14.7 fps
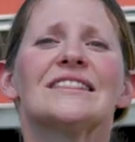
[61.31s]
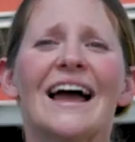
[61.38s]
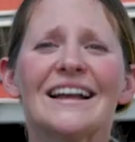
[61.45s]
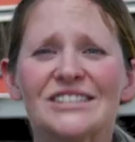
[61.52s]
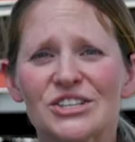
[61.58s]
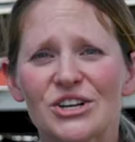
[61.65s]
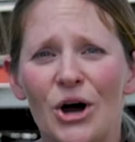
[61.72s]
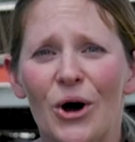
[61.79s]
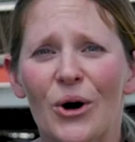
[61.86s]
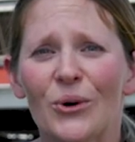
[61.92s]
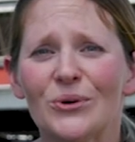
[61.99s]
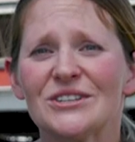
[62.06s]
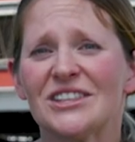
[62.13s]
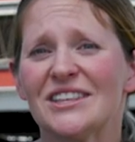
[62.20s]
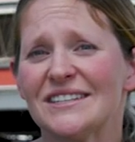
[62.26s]
Let's
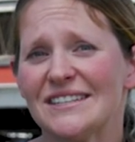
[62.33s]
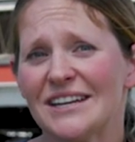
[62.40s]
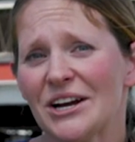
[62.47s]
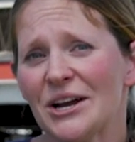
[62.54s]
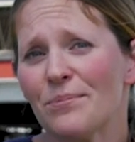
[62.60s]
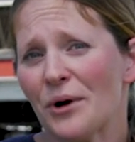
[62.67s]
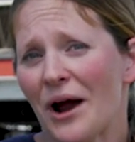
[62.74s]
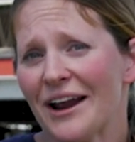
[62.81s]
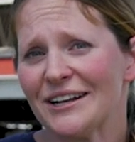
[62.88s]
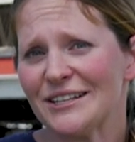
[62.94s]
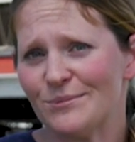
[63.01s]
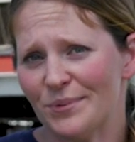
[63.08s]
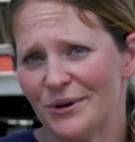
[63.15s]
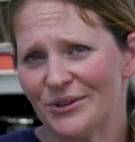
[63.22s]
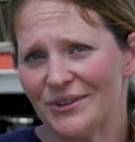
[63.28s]
go to the Dairy
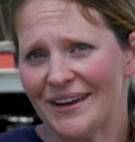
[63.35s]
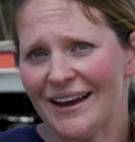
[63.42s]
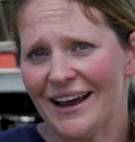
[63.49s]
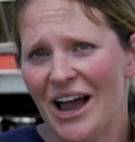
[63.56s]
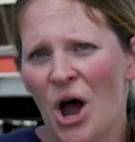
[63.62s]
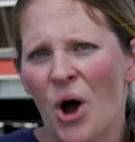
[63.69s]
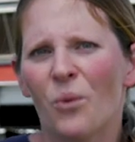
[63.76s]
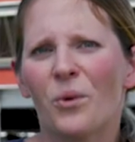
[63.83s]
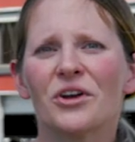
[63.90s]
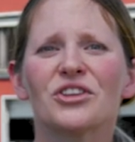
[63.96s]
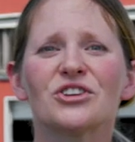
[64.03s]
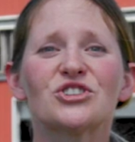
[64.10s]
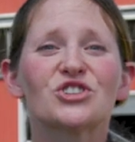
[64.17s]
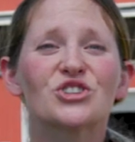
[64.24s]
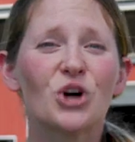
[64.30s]
Products Building where
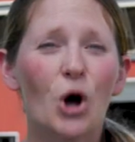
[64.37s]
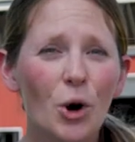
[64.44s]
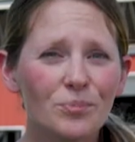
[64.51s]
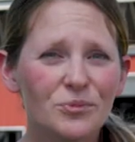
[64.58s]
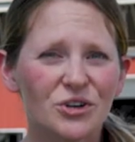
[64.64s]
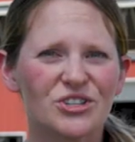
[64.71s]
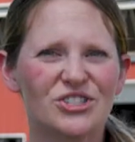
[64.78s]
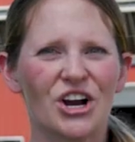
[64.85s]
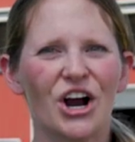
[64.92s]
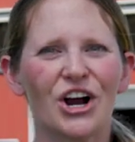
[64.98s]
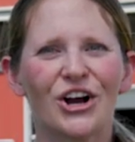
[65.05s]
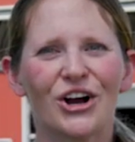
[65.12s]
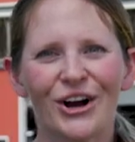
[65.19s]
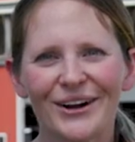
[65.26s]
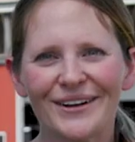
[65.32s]
the sculptors are
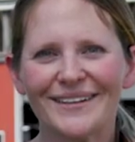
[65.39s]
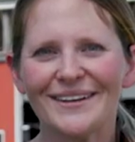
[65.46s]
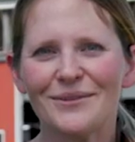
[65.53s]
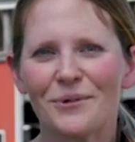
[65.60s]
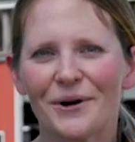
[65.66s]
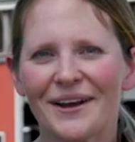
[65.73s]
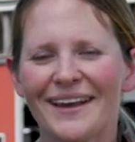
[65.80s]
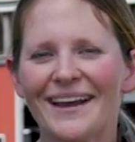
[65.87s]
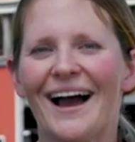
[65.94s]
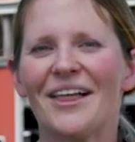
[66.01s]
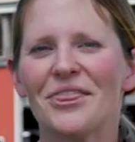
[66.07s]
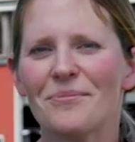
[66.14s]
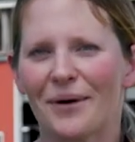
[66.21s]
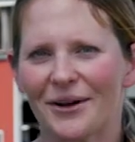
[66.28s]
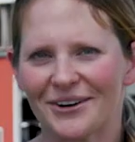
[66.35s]
currently working on
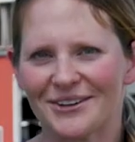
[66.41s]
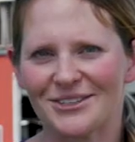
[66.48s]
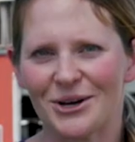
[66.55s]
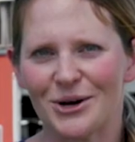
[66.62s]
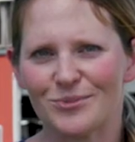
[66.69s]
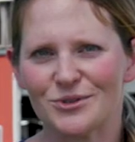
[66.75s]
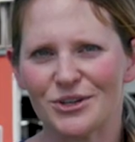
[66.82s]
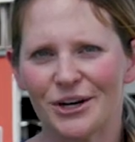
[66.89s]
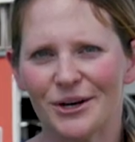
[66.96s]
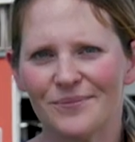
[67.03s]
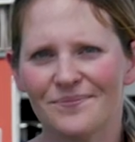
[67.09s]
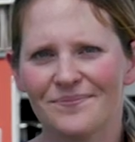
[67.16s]
the butter sculpture.